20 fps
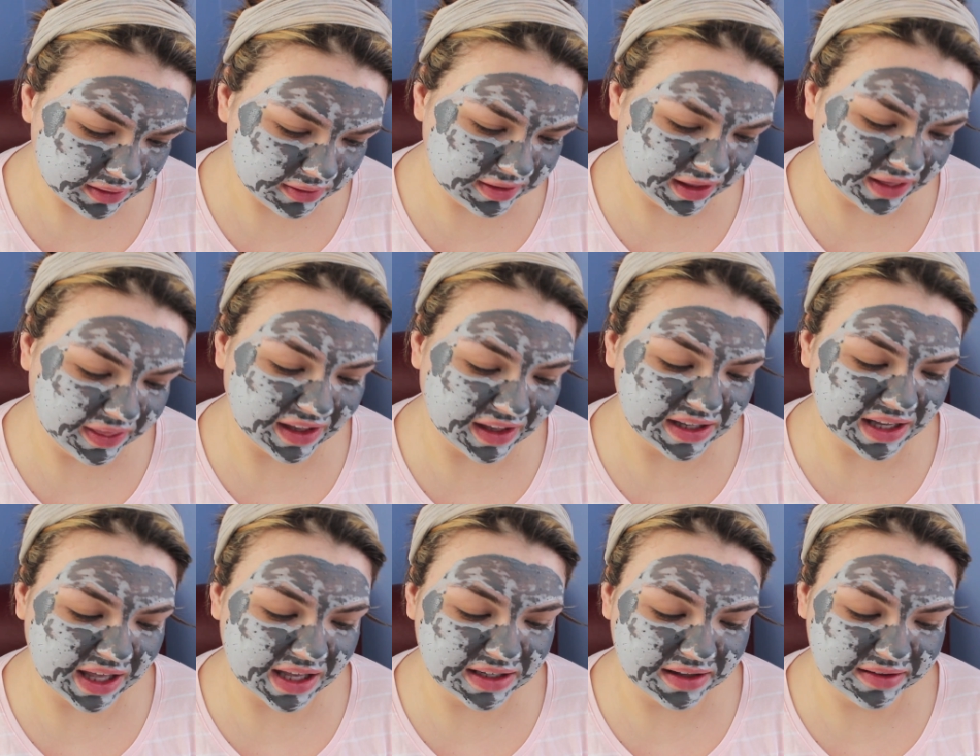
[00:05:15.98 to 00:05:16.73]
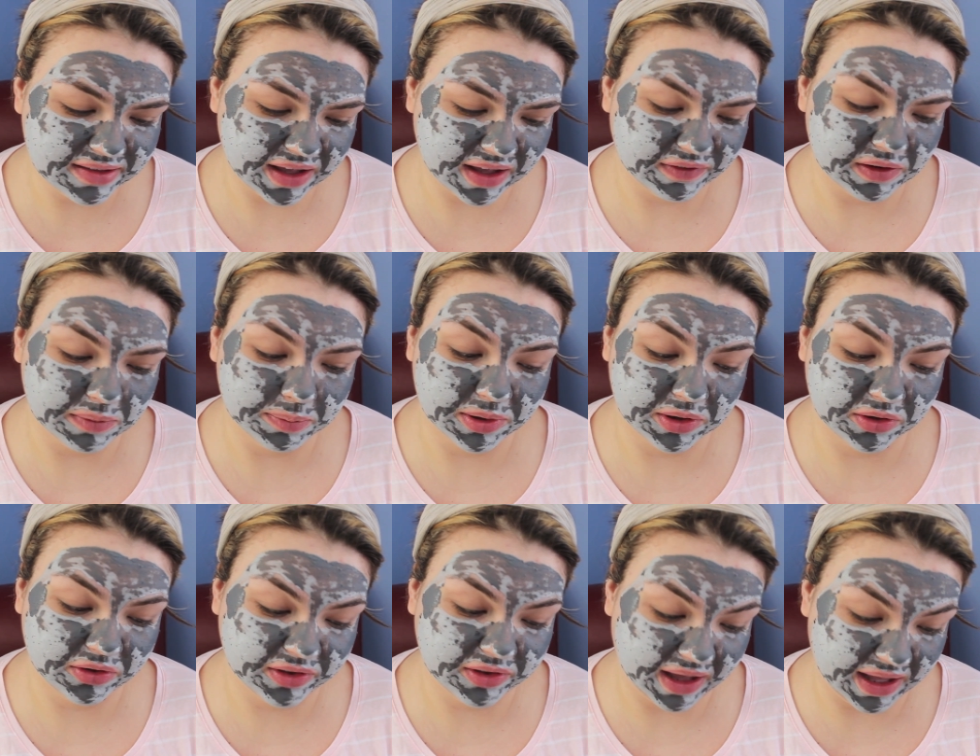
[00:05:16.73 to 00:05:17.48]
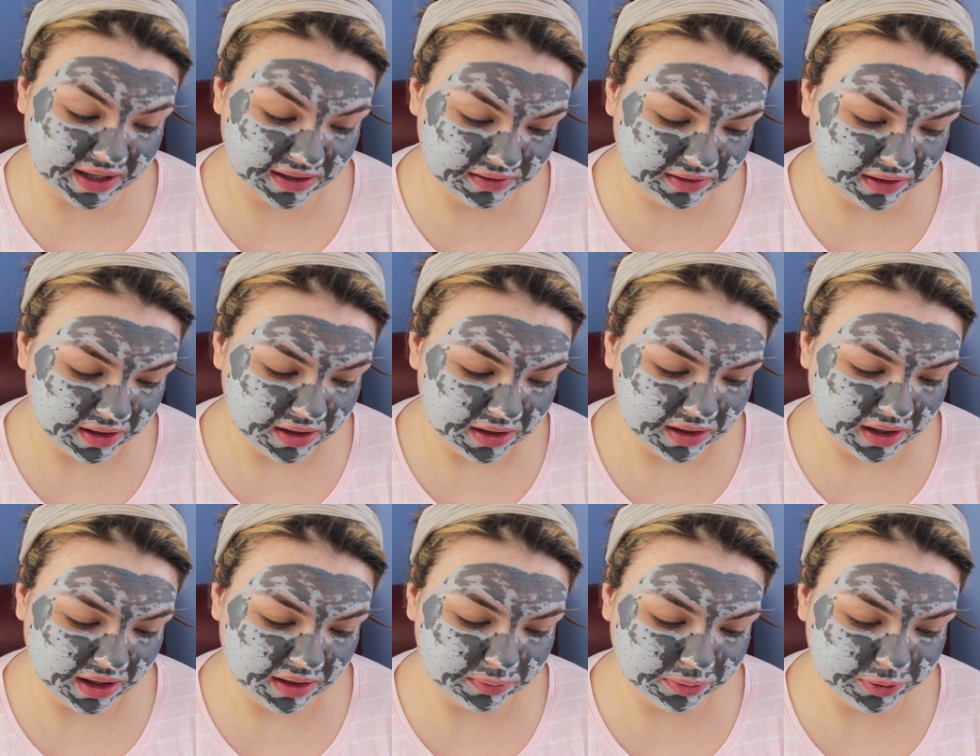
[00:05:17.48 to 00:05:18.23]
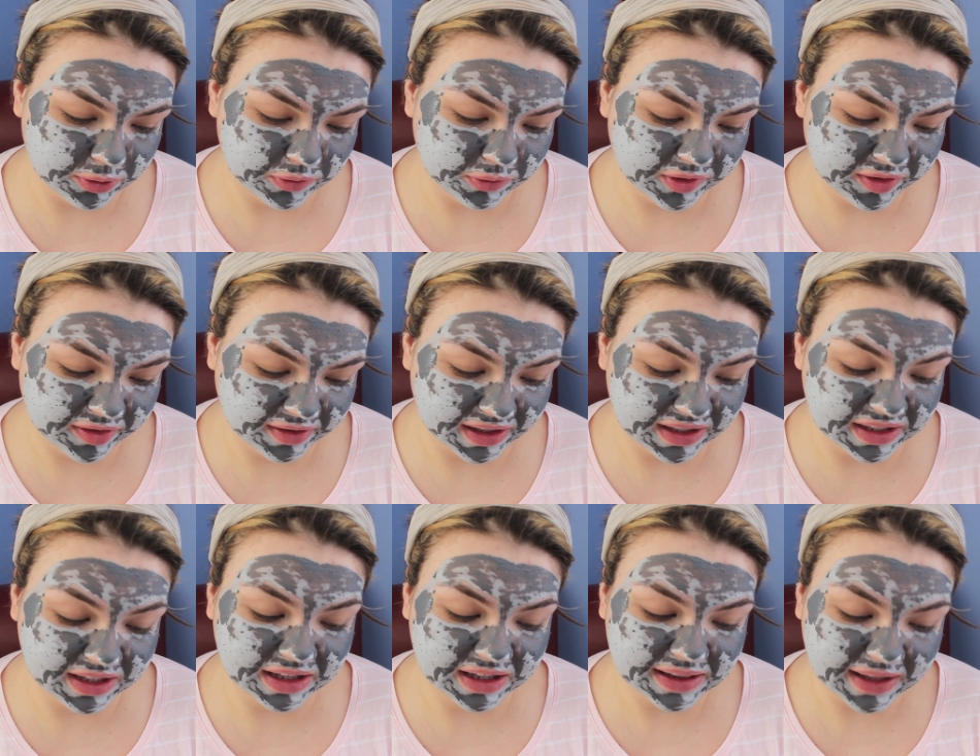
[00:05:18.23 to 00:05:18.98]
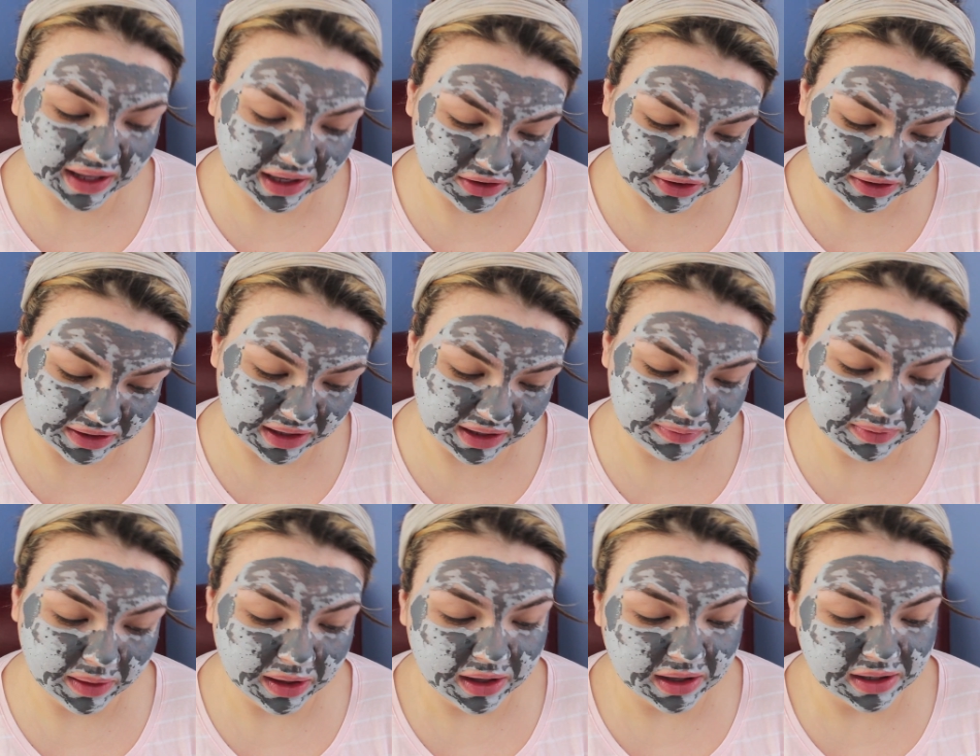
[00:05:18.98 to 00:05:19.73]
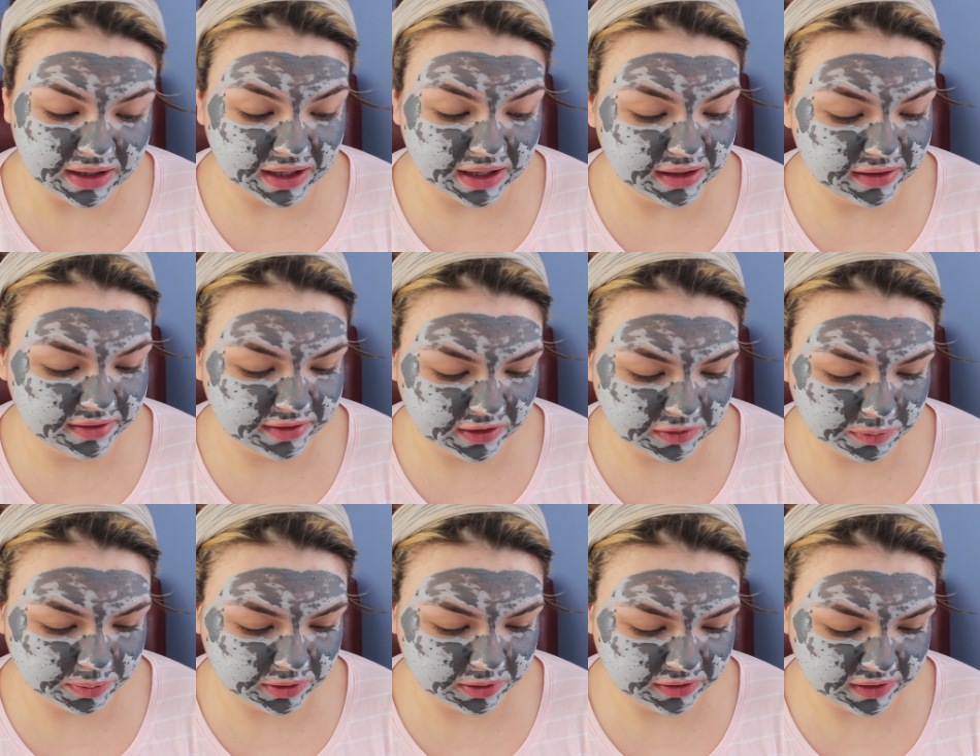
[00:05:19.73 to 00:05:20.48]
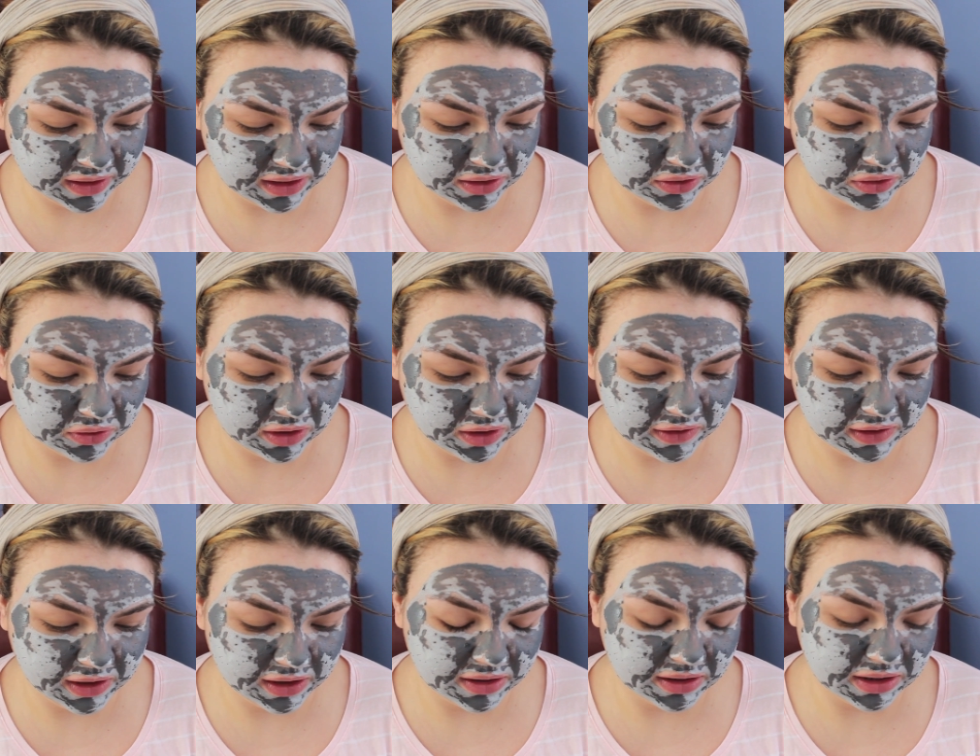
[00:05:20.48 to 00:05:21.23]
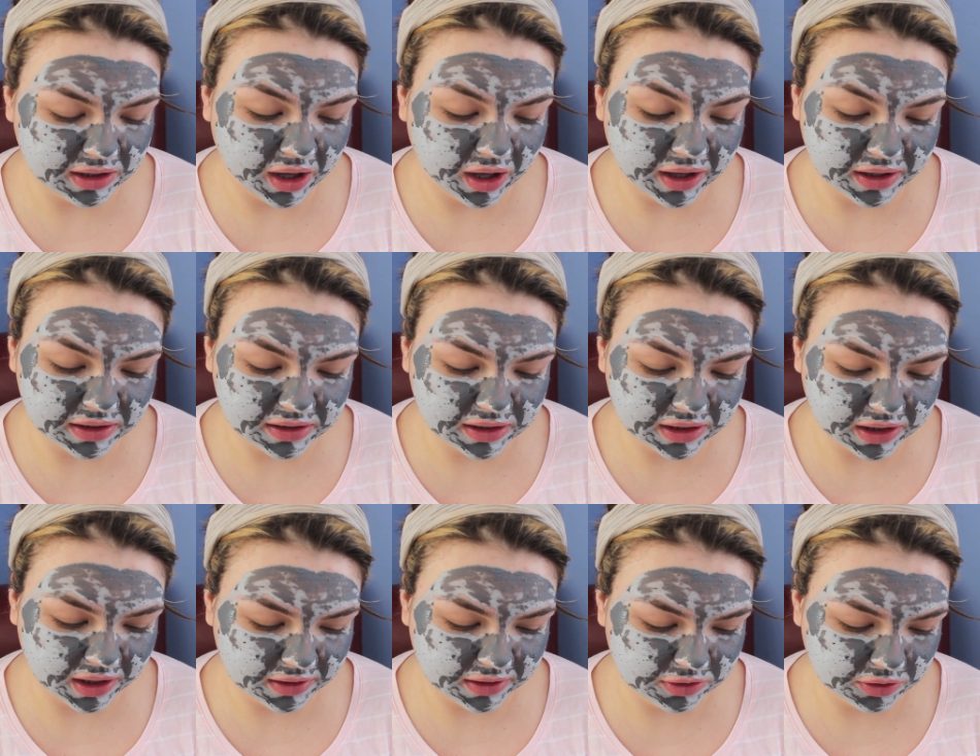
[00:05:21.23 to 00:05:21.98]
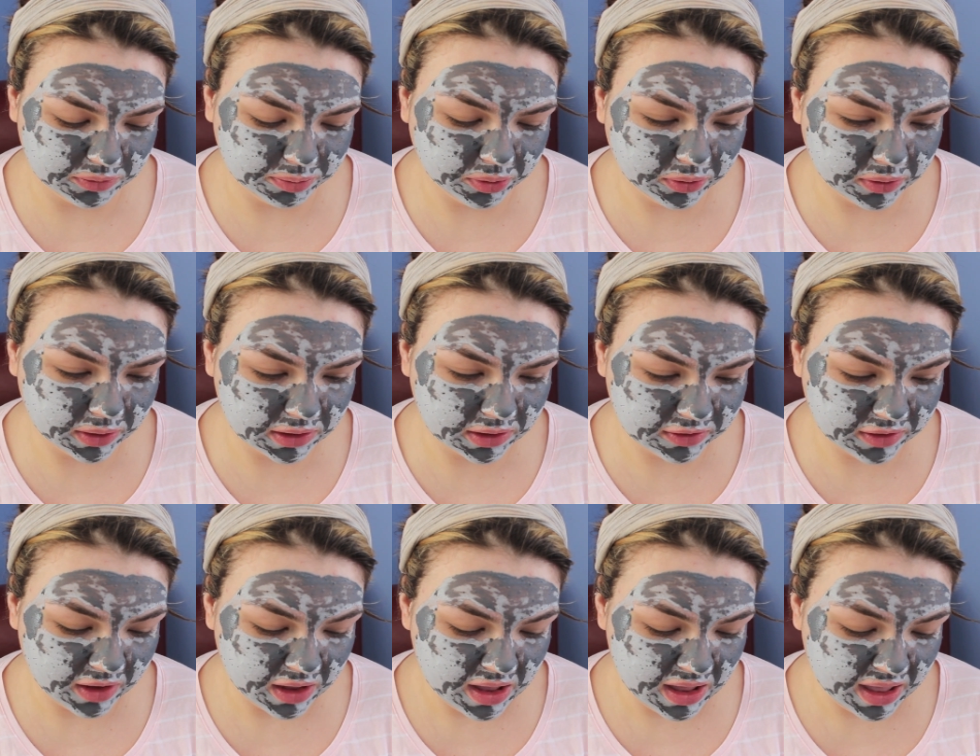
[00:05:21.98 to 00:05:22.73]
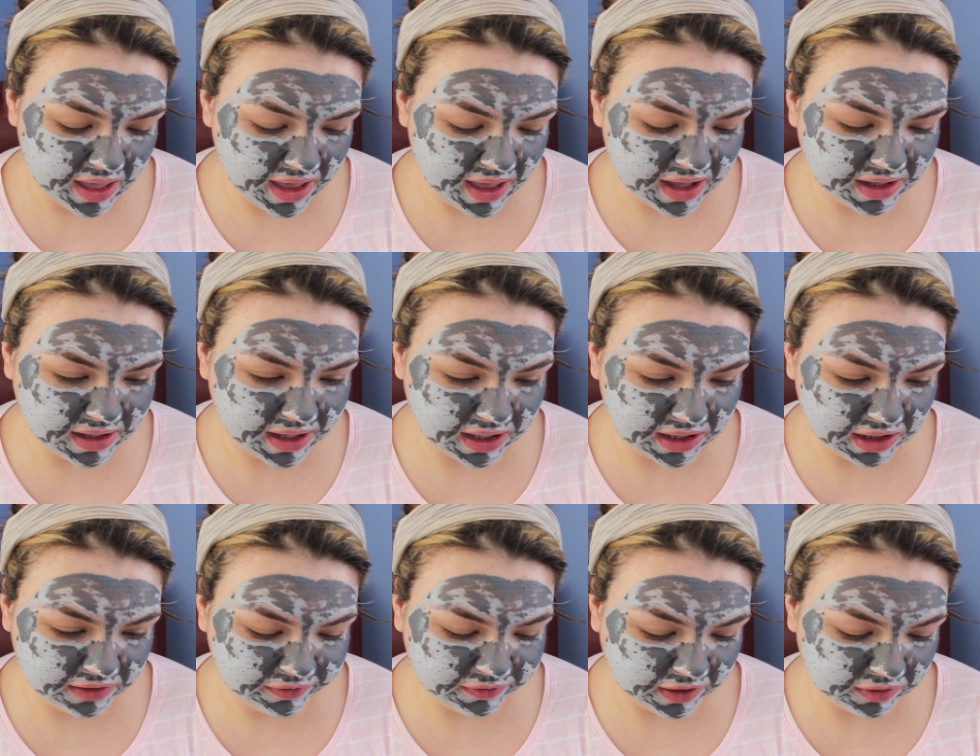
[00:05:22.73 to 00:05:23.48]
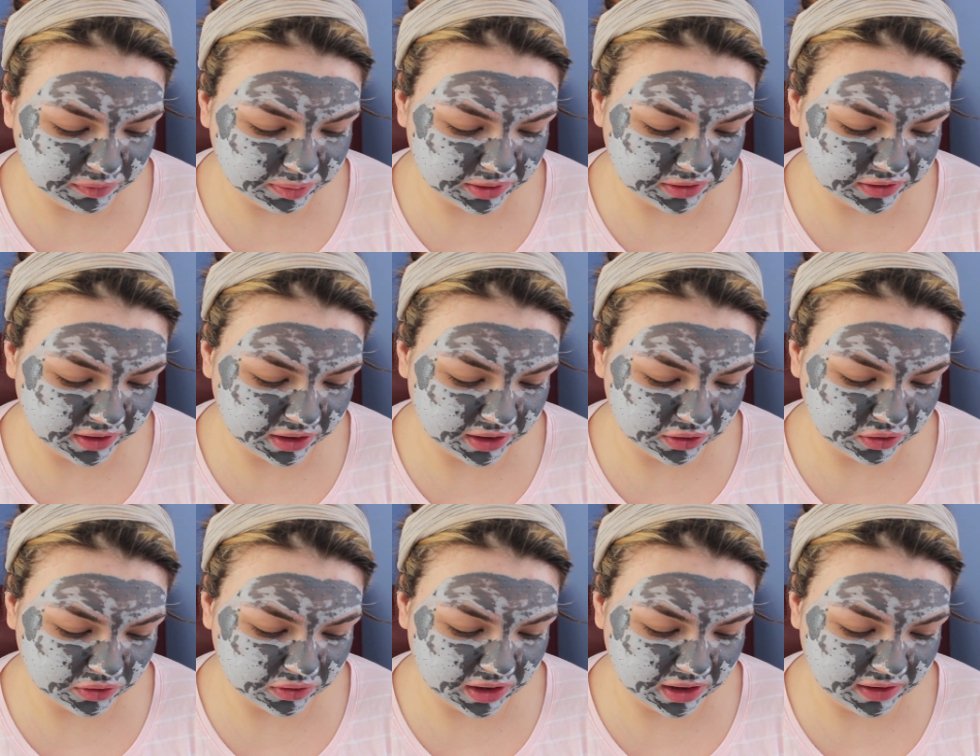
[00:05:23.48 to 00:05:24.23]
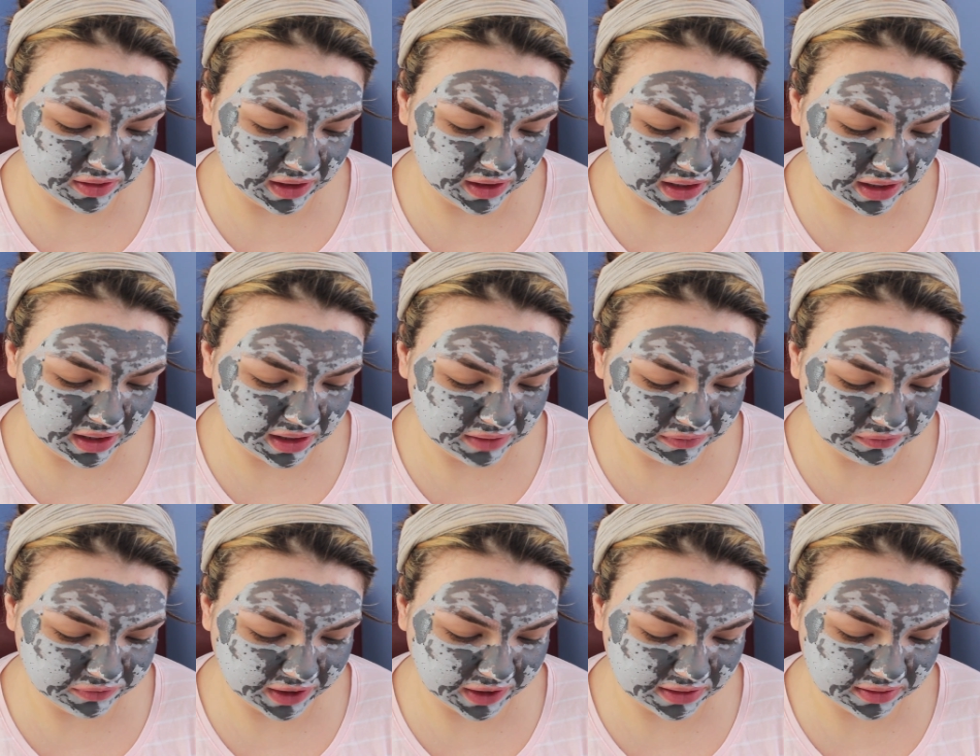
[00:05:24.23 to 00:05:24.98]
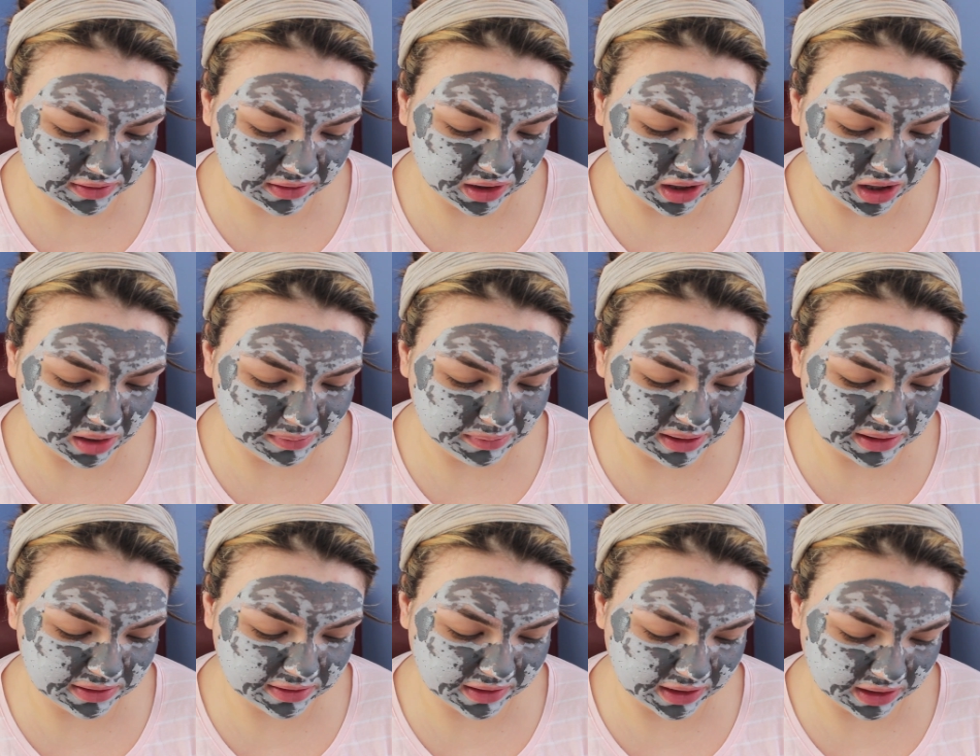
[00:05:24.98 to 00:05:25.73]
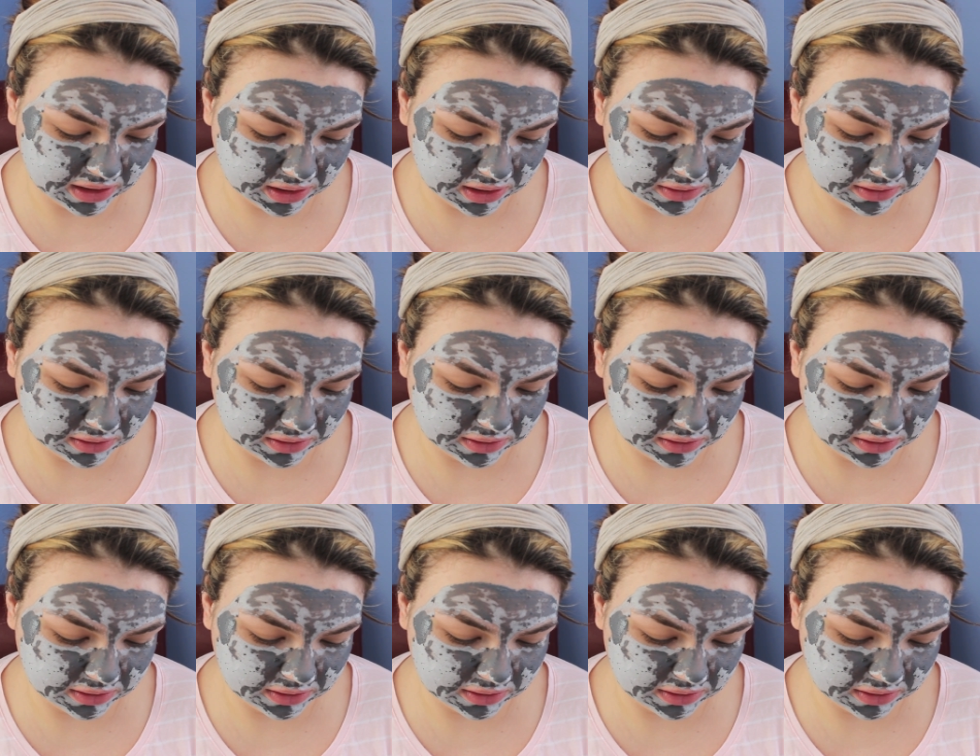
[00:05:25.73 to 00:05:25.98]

say that 97% improved skin clarity 96% agree that it unclogs your pores, and 95% agree that it fights common skin